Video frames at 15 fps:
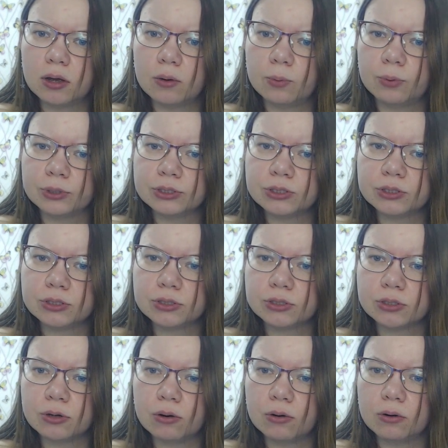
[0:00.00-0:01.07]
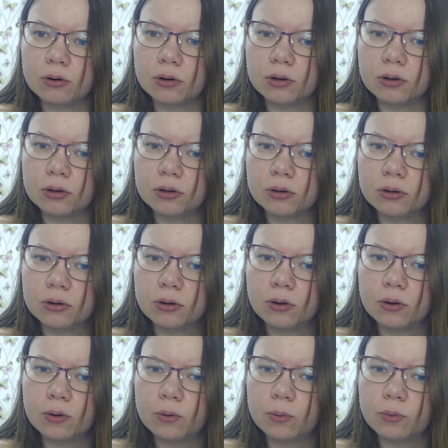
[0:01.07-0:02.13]
What's wrong?
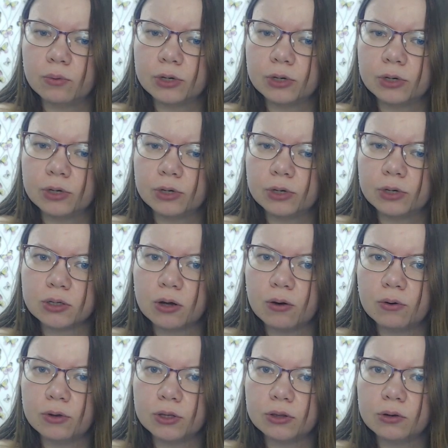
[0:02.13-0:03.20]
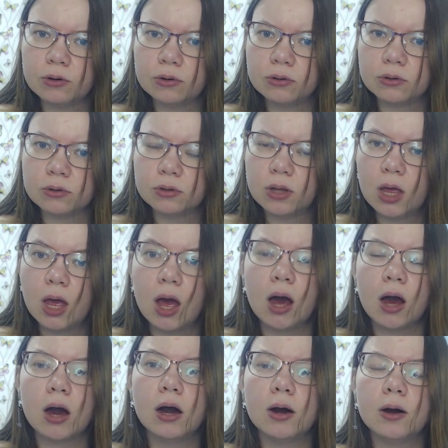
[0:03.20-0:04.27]
What is going
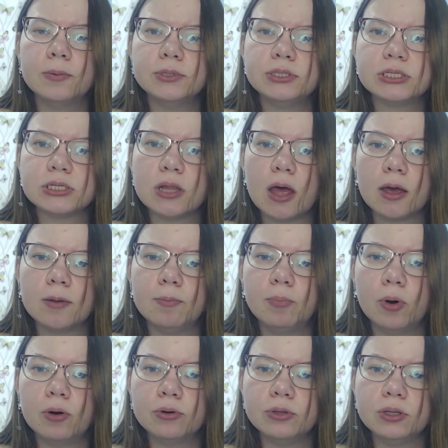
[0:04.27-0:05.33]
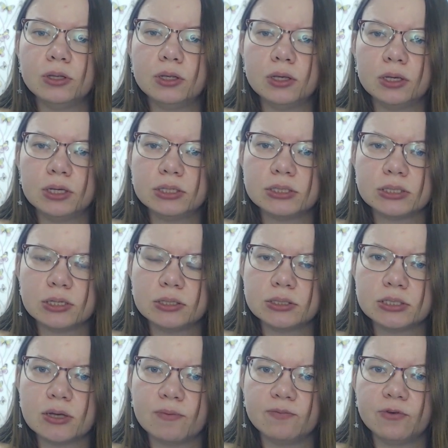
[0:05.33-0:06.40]
on? It's like Bonnie is in
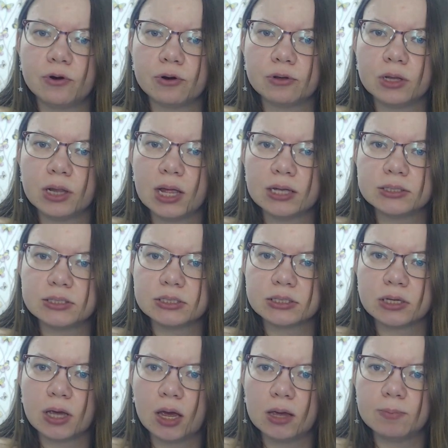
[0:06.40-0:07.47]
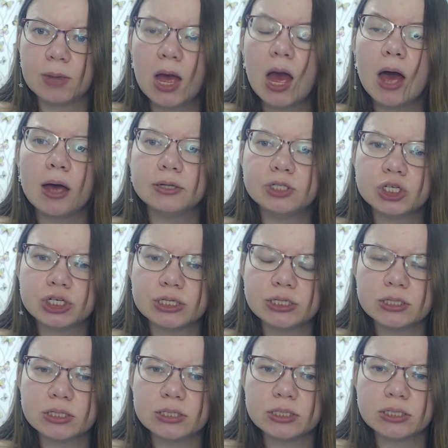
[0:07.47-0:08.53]
some foreign landscape and she
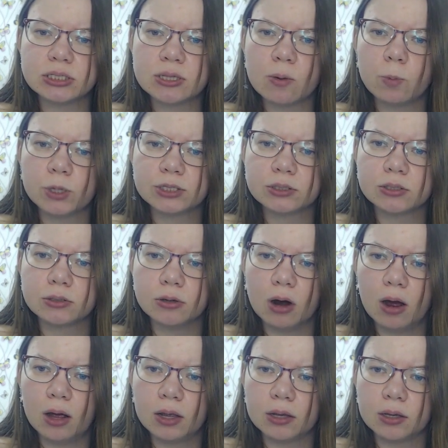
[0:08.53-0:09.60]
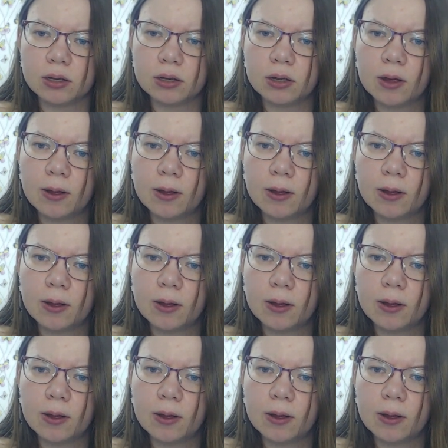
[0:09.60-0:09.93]
sees someone crying.